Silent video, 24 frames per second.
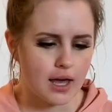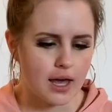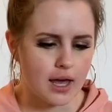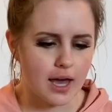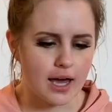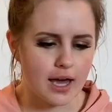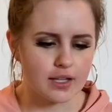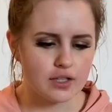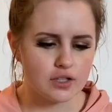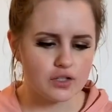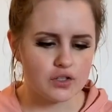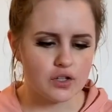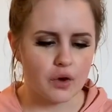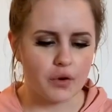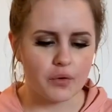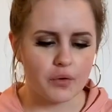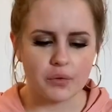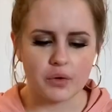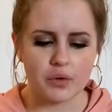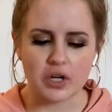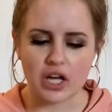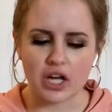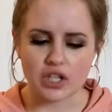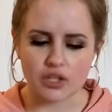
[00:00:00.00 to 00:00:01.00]
And so if
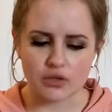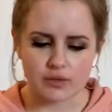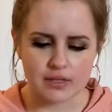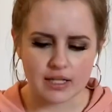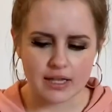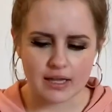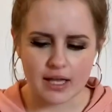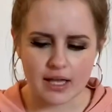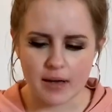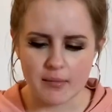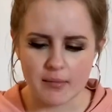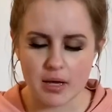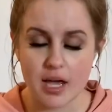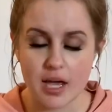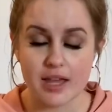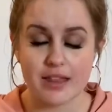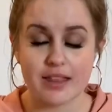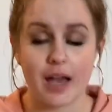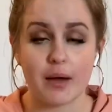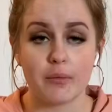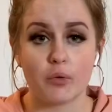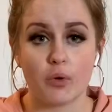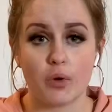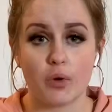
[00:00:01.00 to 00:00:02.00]
we're not using them, then
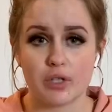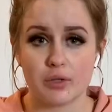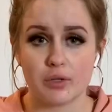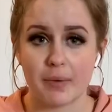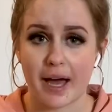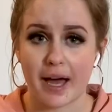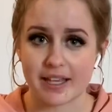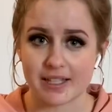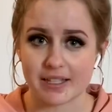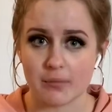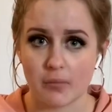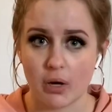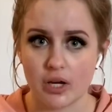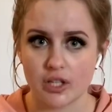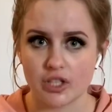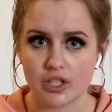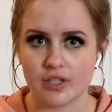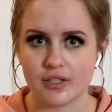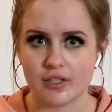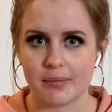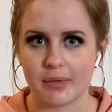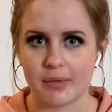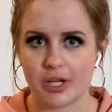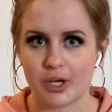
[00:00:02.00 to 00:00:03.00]
I'm going to pass them on to
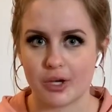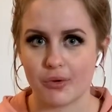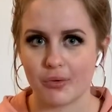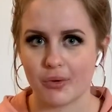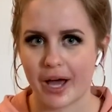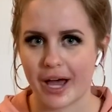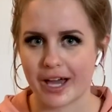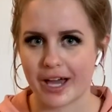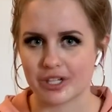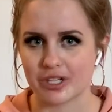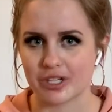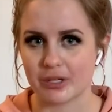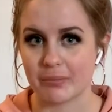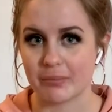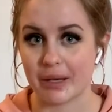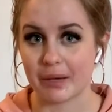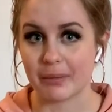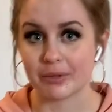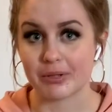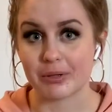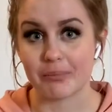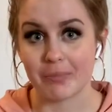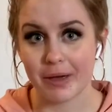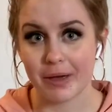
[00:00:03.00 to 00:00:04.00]
somebody who will actually be
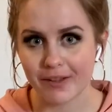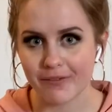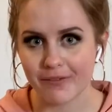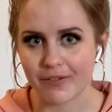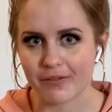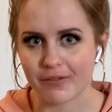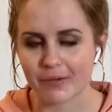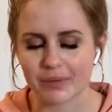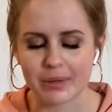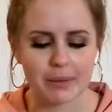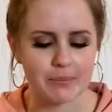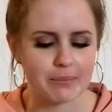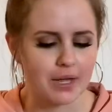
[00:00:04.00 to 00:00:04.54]
able to benefit from them.